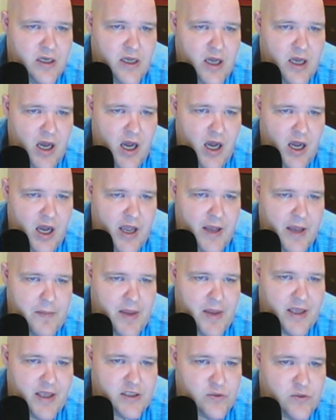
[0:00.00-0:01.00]
I am
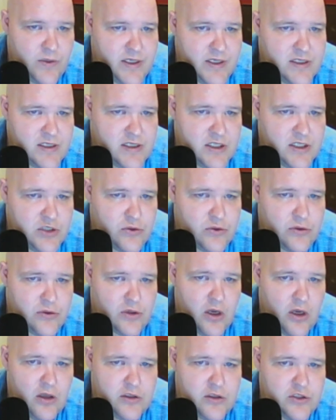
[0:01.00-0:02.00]
a 26-year-old
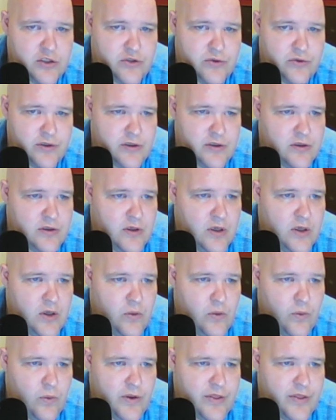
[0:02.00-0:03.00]
college student
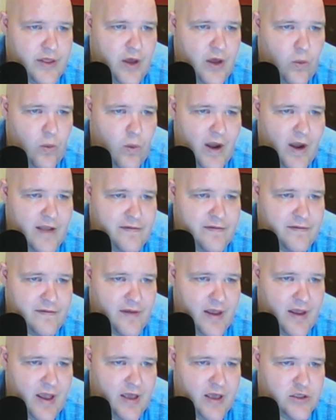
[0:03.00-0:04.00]
with a wife
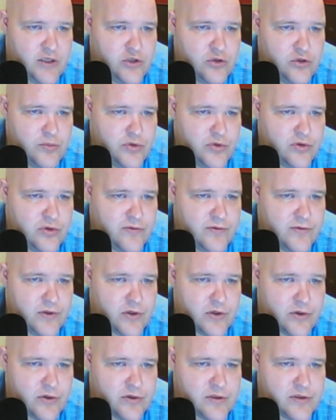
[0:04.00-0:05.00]
and 2 beautiful
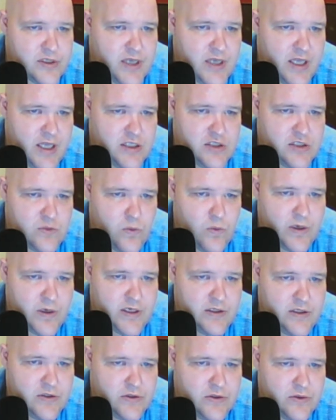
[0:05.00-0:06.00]
girls, ages 1
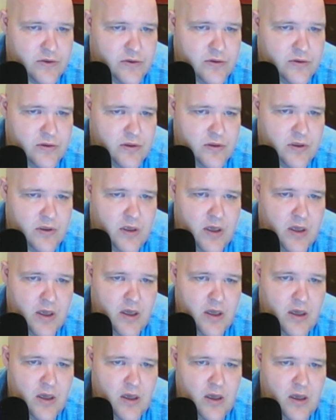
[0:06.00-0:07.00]
and 2.
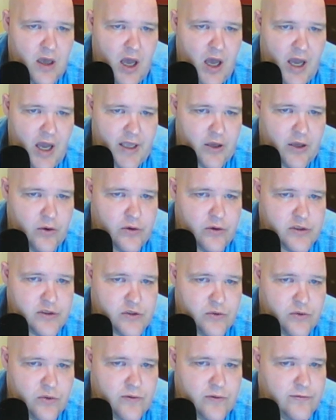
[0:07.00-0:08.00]
I go to
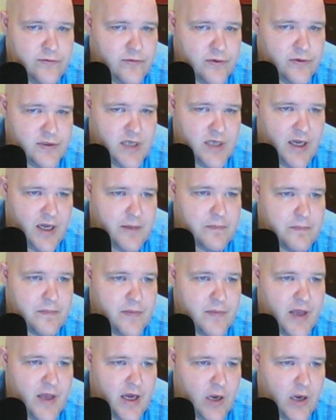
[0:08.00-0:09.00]
school full-time,
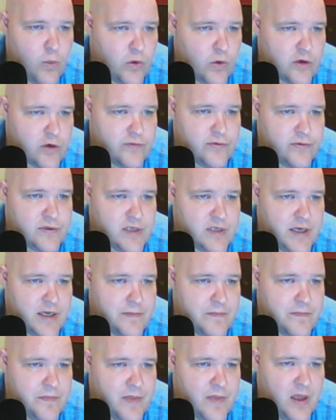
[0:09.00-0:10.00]
and I work full-time.
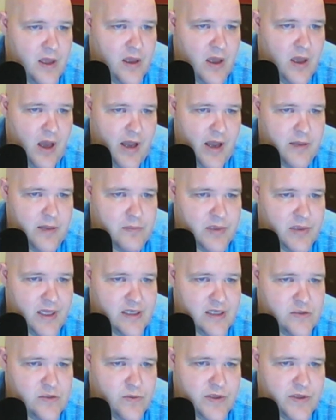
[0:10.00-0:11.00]
I am
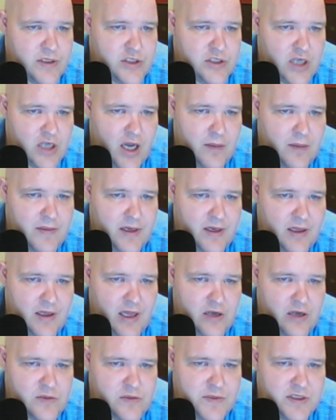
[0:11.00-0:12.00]
blessed with a job that
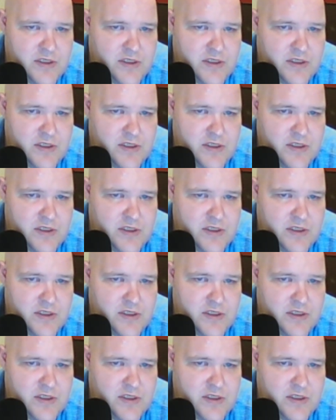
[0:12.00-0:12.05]
allows me to